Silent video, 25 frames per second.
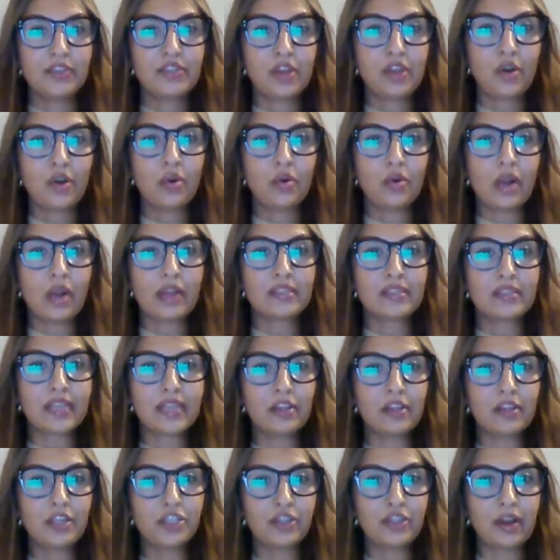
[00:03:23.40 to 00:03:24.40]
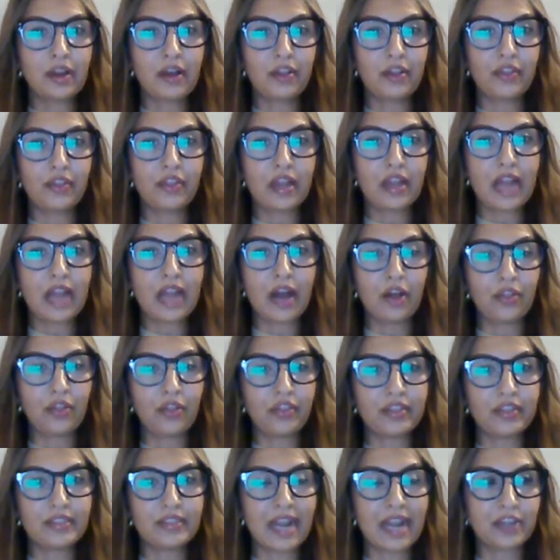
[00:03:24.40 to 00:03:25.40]
So psychological health
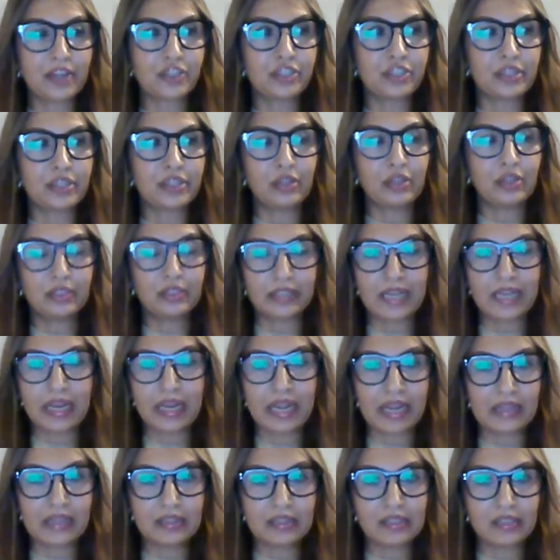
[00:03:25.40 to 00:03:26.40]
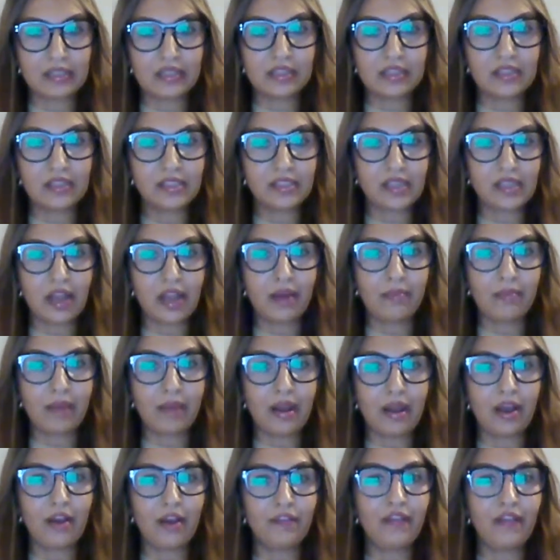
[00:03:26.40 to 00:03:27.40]
is actually looked at as the sum
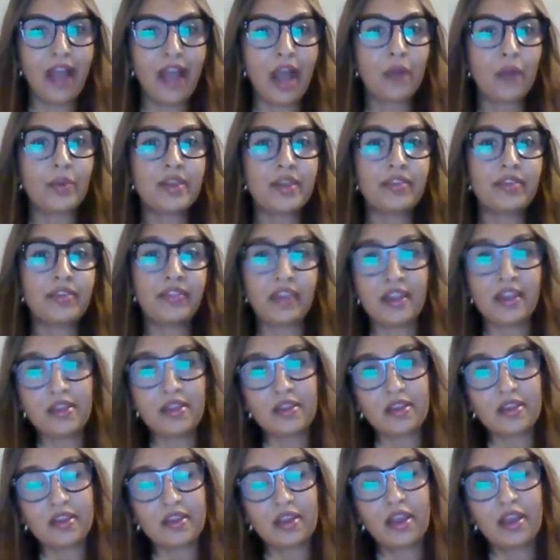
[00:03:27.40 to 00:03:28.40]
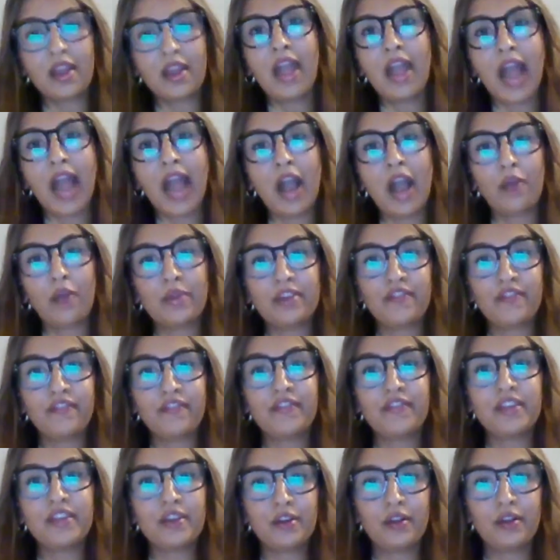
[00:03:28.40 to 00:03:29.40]
of how we think, how we
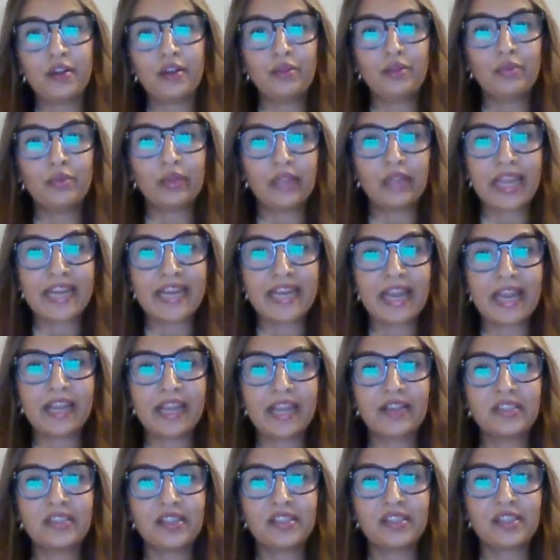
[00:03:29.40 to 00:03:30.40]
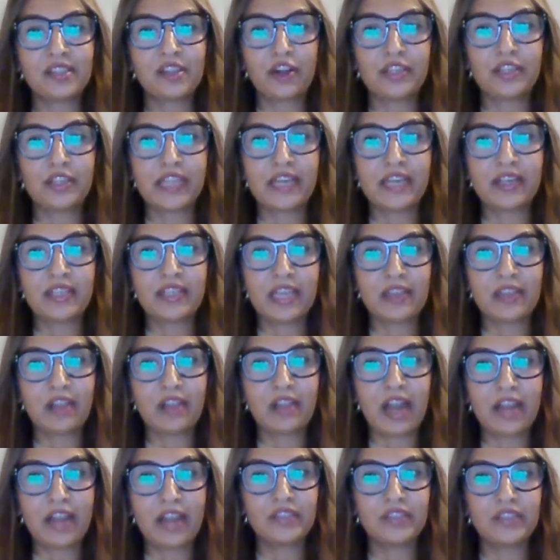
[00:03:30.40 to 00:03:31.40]
feel, relate, and exist in our day-to-day
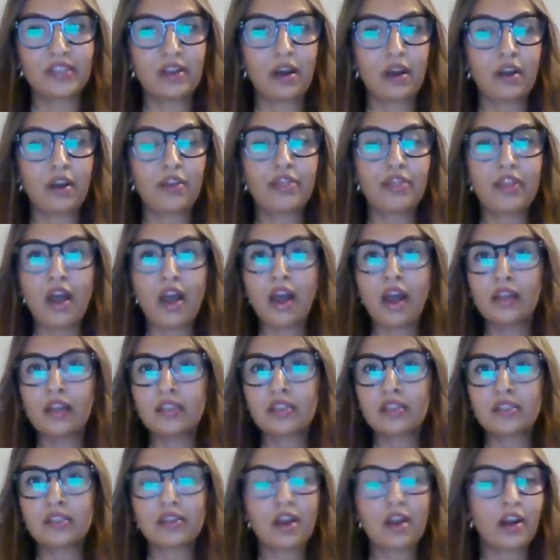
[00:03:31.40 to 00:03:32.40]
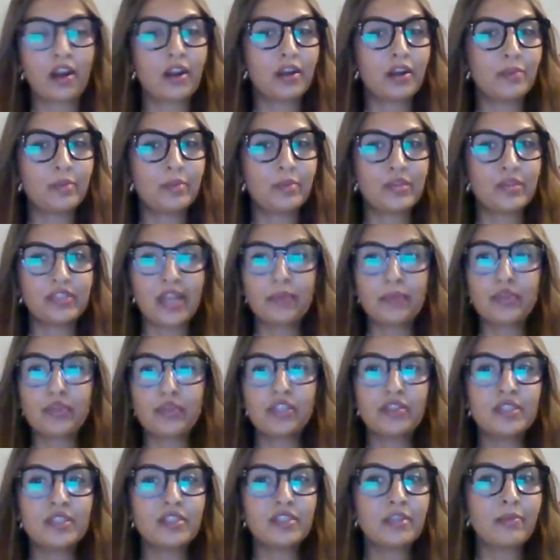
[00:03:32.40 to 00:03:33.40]
lives. Our thoughts, our
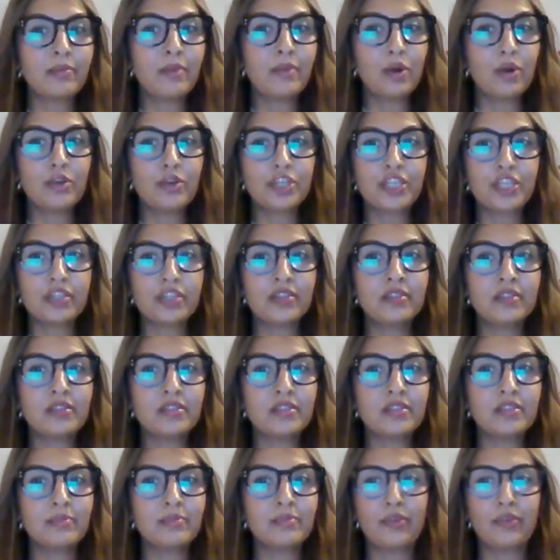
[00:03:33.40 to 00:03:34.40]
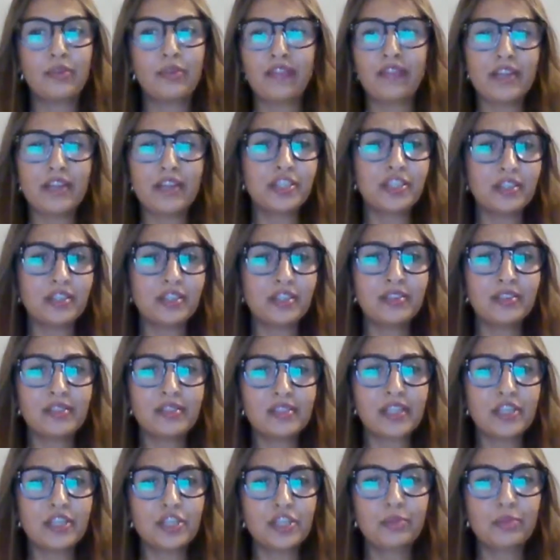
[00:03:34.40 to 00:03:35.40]
perceptions, emotions,
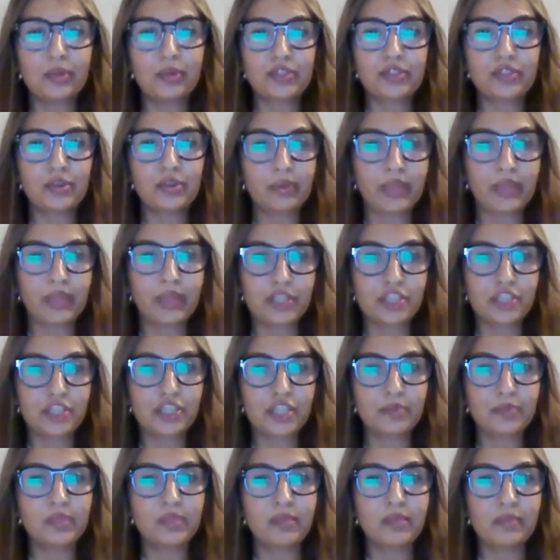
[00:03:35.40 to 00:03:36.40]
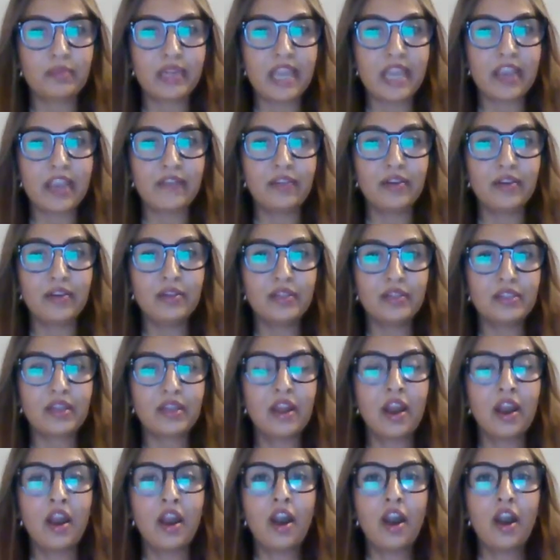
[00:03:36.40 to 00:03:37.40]
motivations, interpersonal relationships, and behaviors
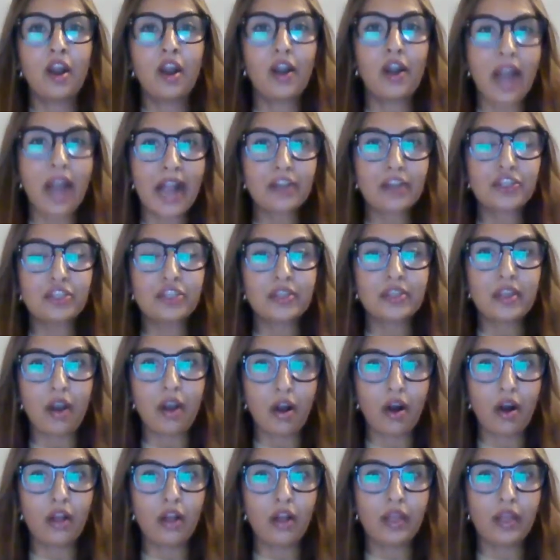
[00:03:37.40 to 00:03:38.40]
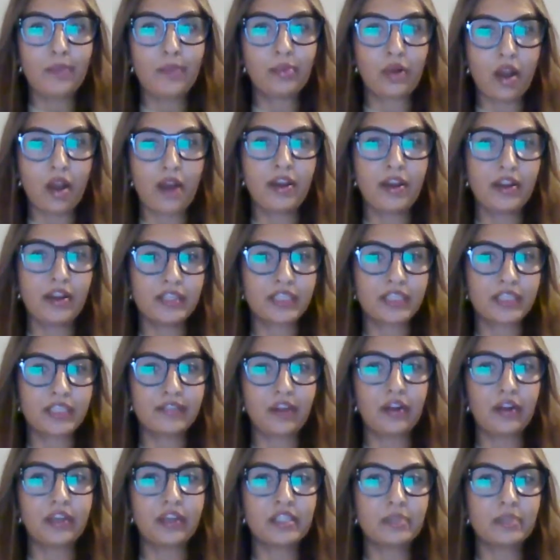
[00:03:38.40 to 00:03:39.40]
are actually all a product of
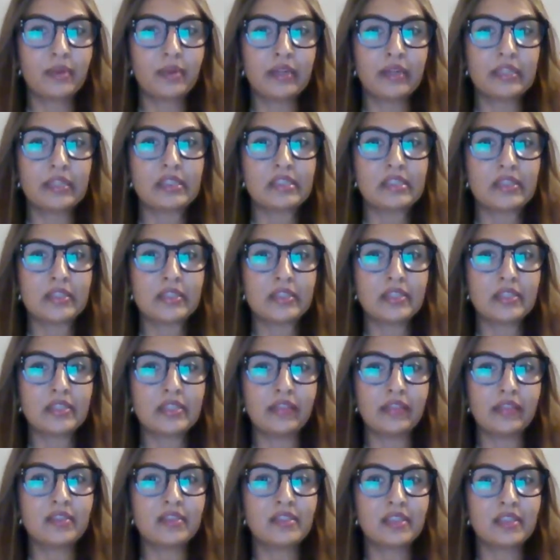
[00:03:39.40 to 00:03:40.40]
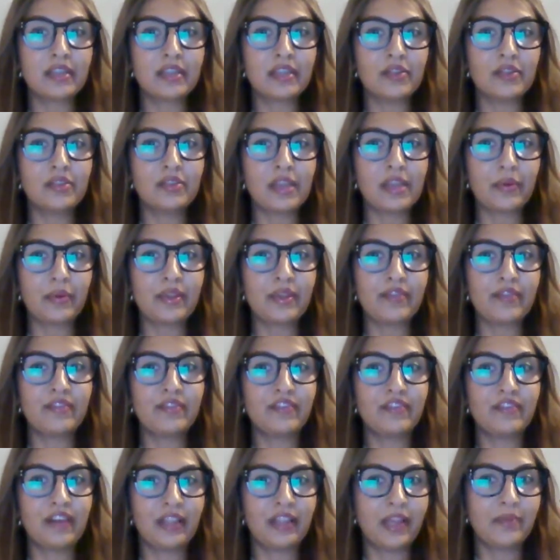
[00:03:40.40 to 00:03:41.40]
our experiences and the skills that we've
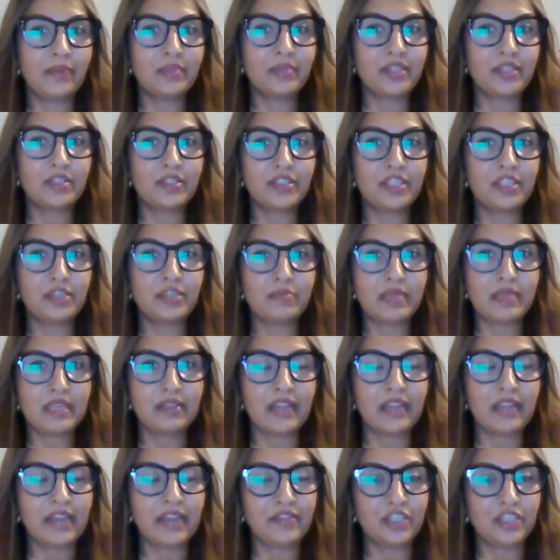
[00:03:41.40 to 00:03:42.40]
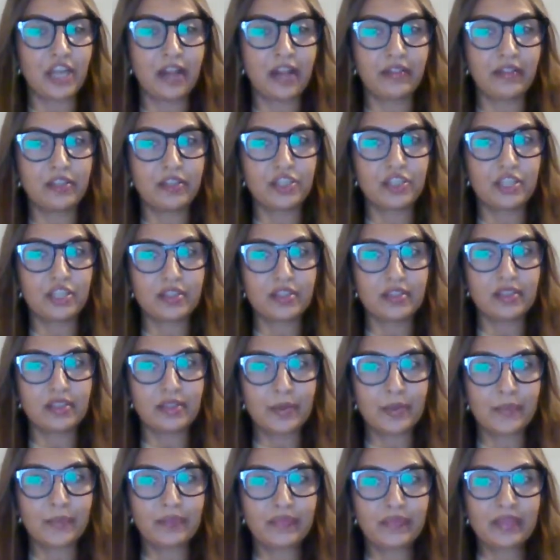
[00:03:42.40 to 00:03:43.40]
developed to meet life's challenges.
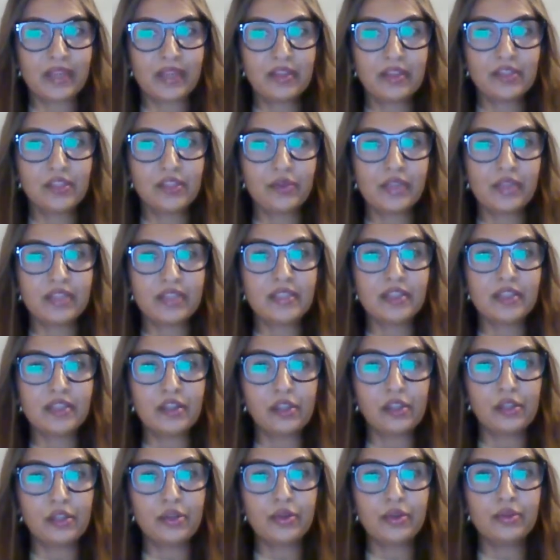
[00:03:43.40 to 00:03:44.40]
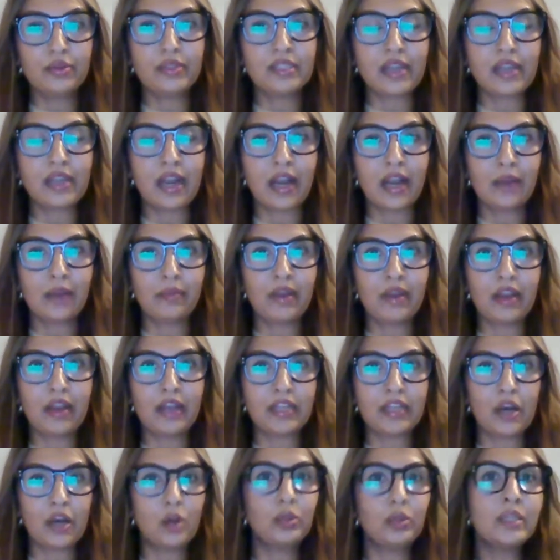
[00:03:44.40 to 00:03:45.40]
So this includes a
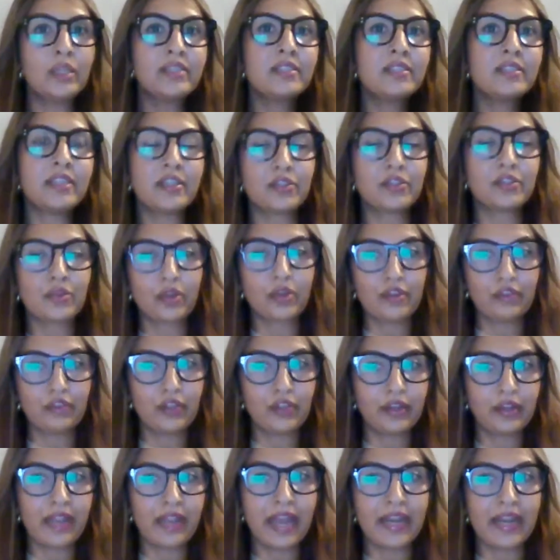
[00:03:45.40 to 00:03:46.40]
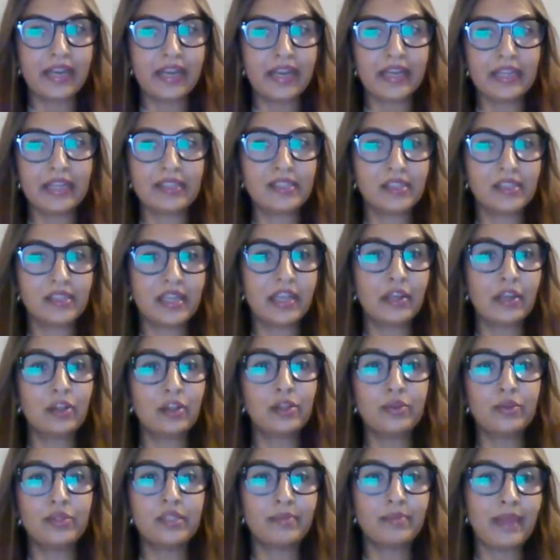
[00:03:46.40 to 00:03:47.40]
holistic sort of look at it. It
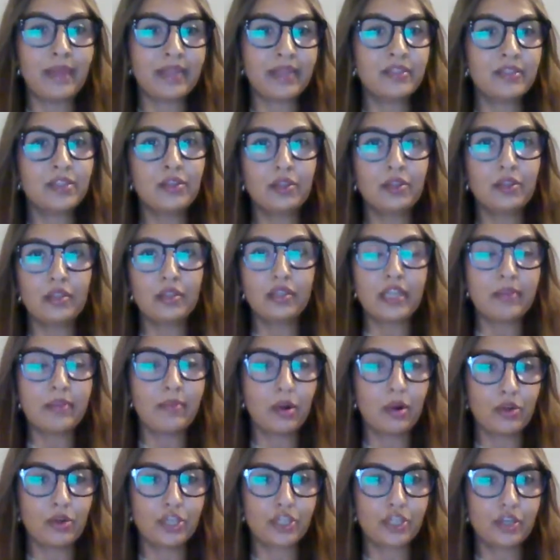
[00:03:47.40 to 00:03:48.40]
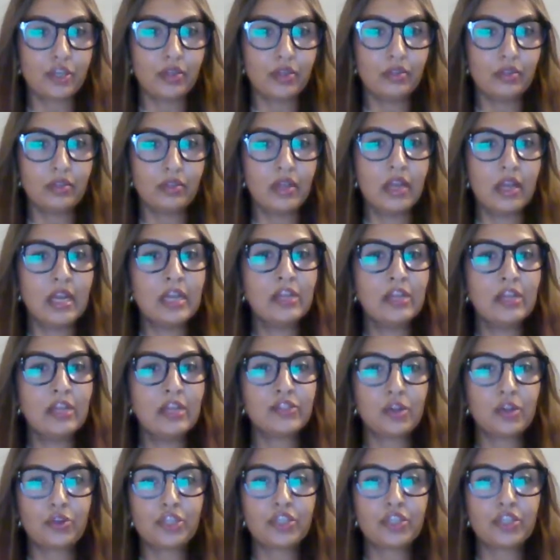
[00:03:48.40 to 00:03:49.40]
includes mental, emotional,
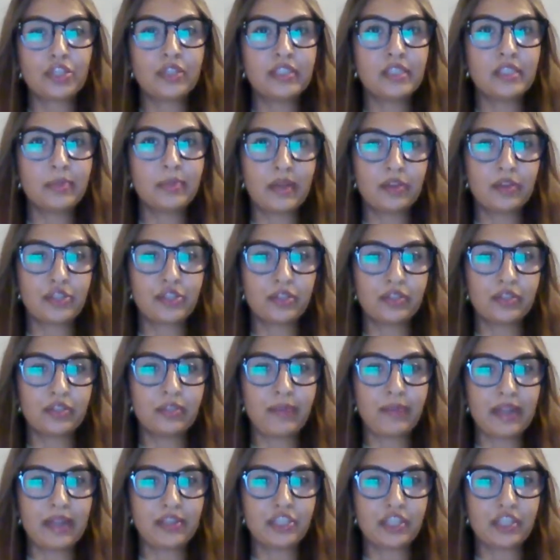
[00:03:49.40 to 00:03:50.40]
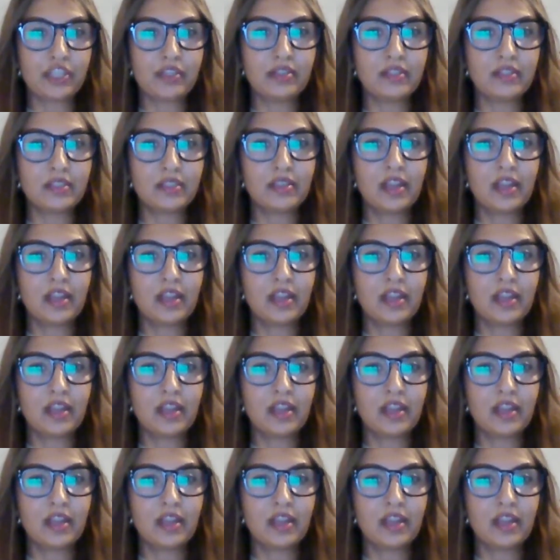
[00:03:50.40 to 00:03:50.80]
social, and spiritual dimensions.